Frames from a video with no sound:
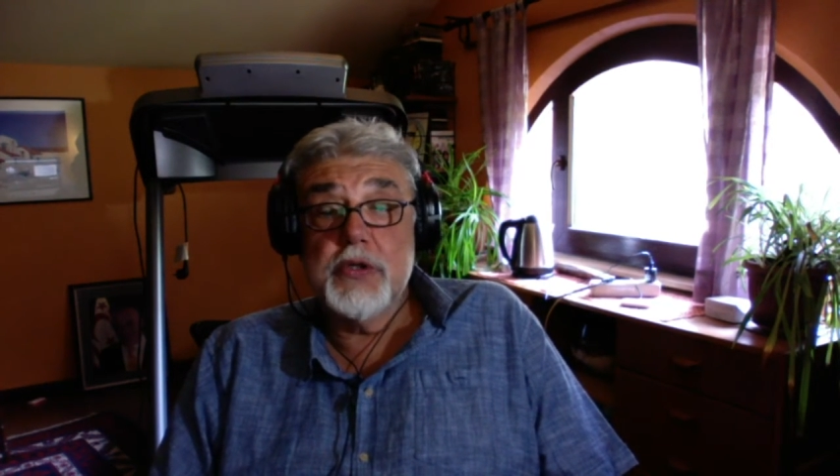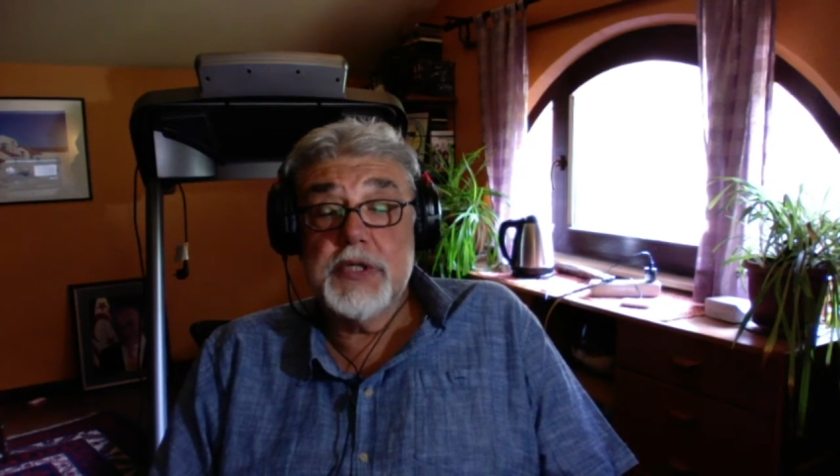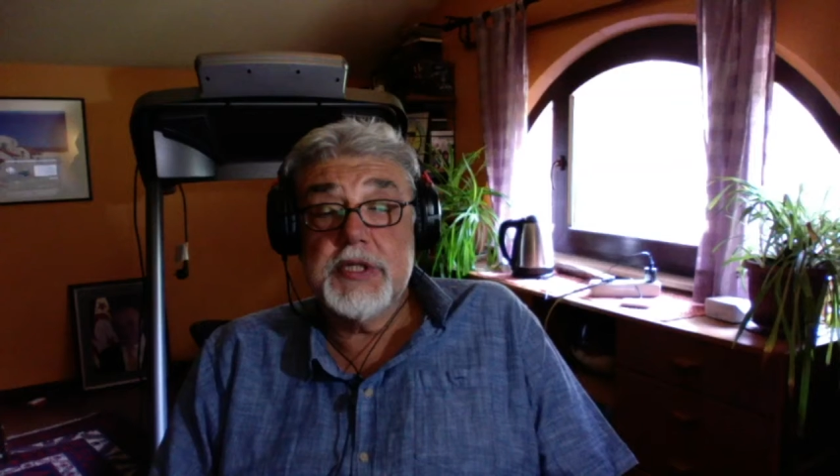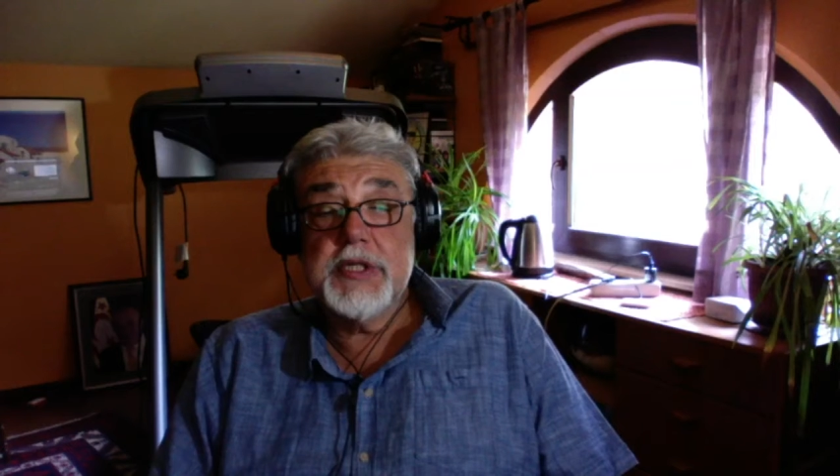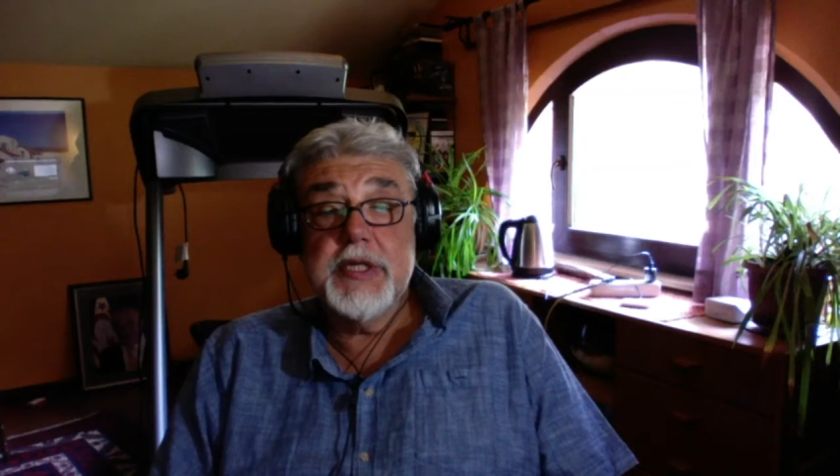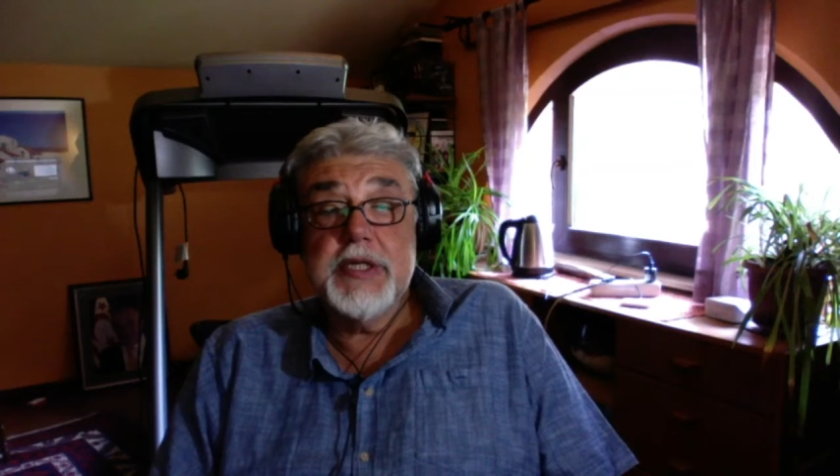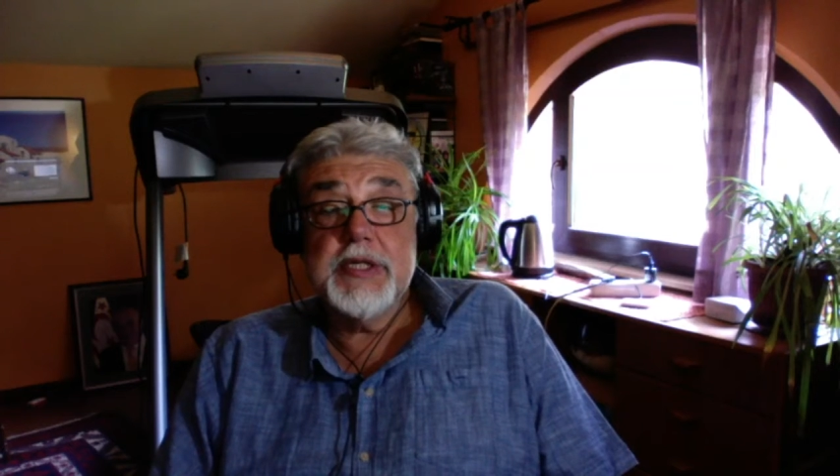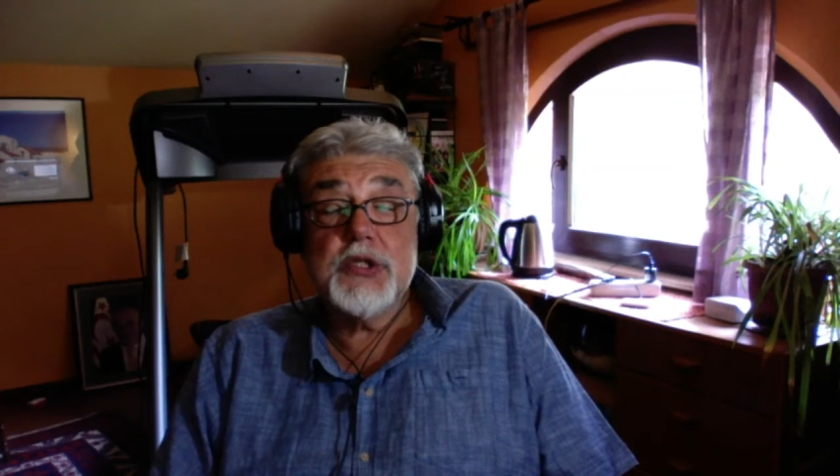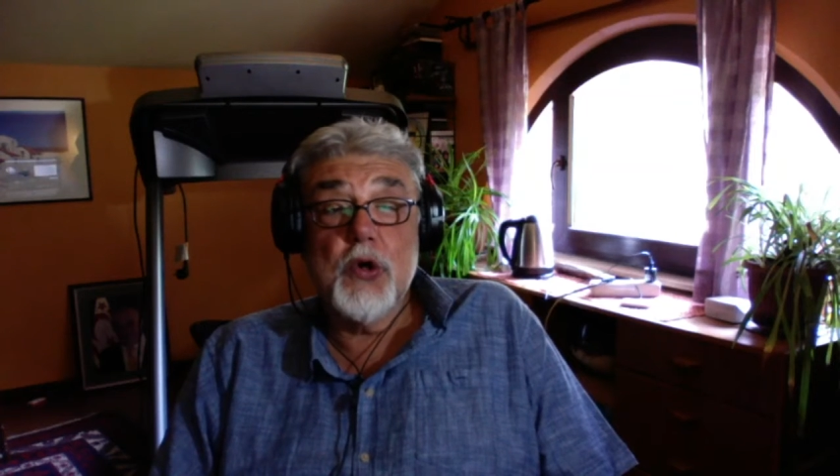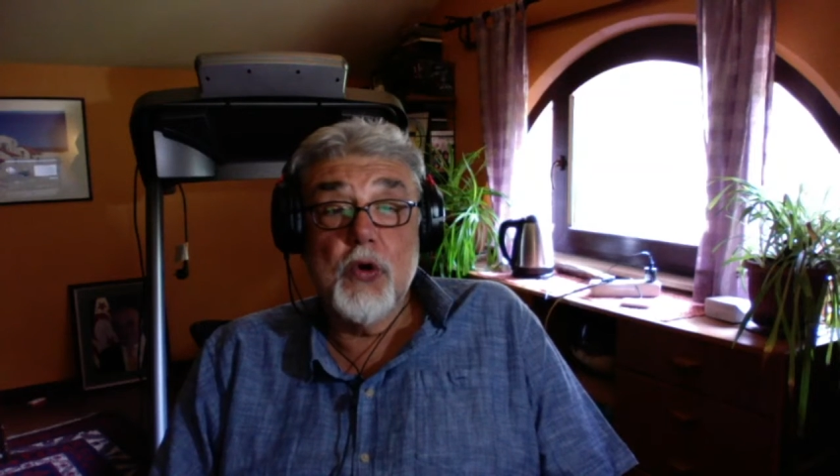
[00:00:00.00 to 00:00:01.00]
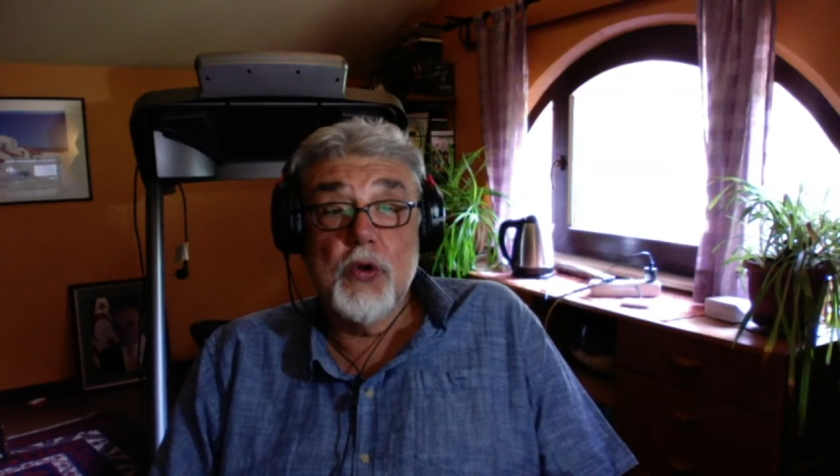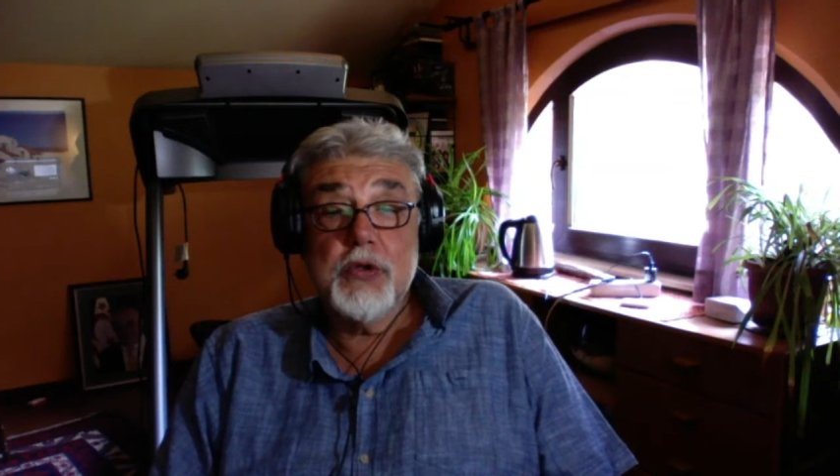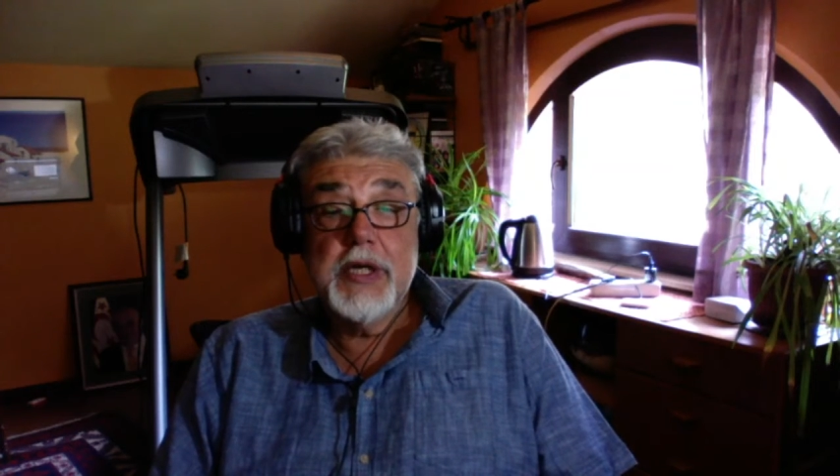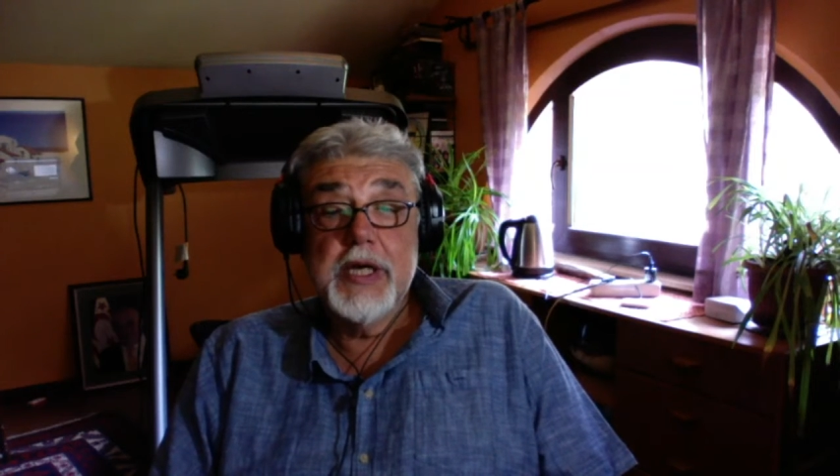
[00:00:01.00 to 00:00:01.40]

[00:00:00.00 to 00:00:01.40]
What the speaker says: cities called